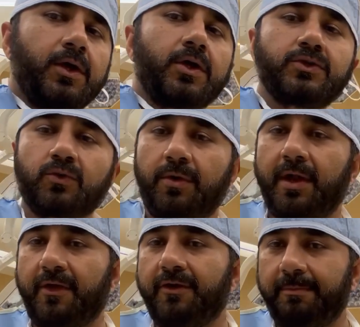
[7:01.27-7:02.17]
So
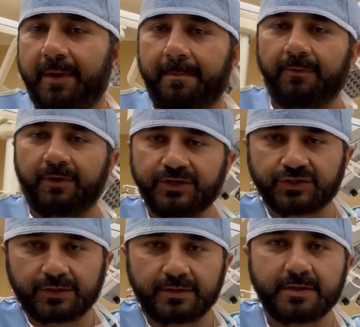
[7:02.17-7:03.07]
another
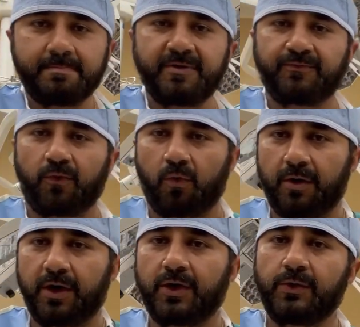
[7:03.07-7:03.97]
preparation
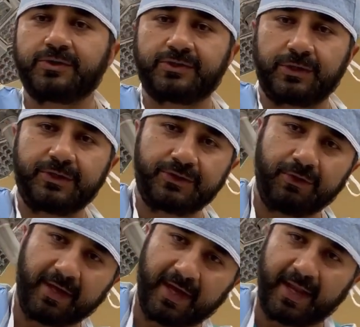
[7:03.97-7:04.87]
before your
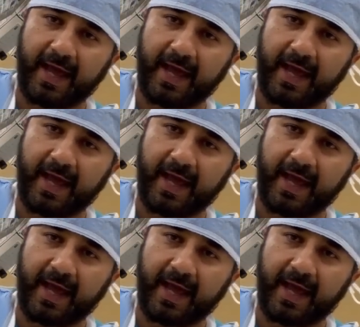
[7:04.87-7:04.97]
surgery can